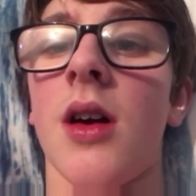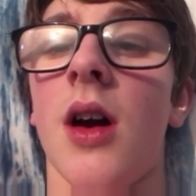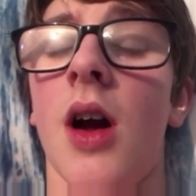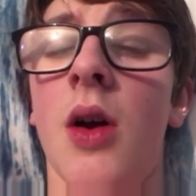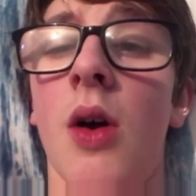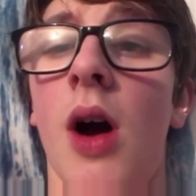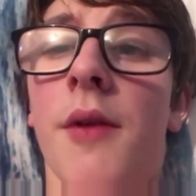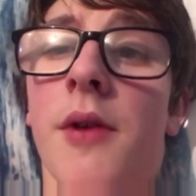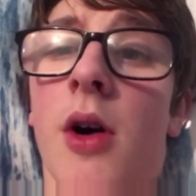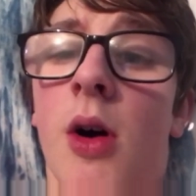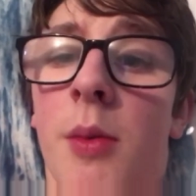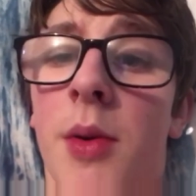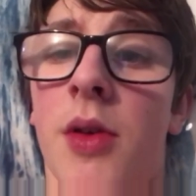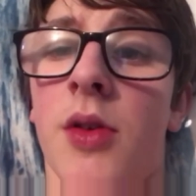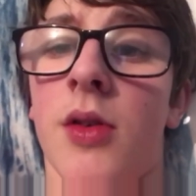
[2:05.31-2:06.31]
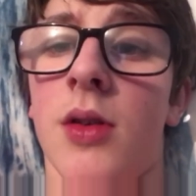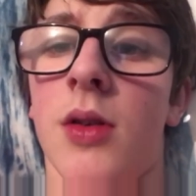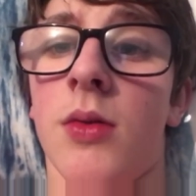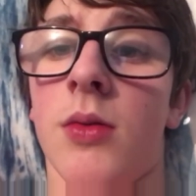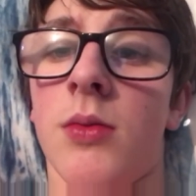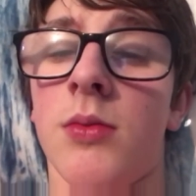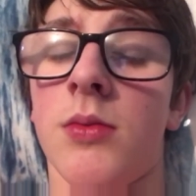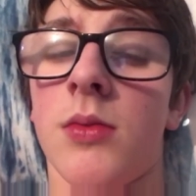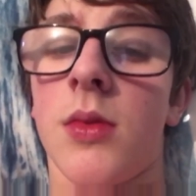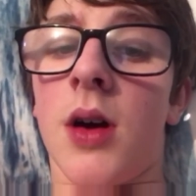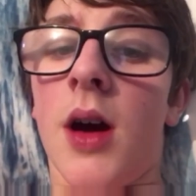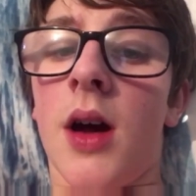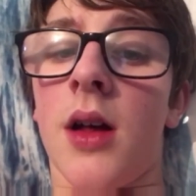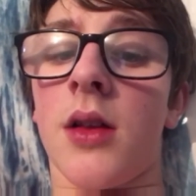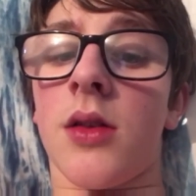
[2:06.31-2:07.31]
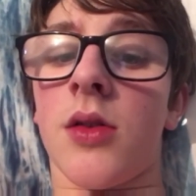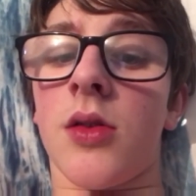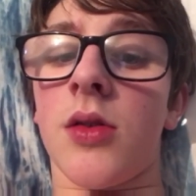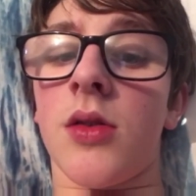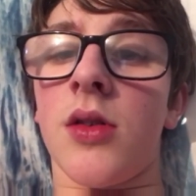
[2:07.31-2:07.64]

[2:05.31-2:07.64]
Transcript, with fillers: I have got other hobbies, you know, and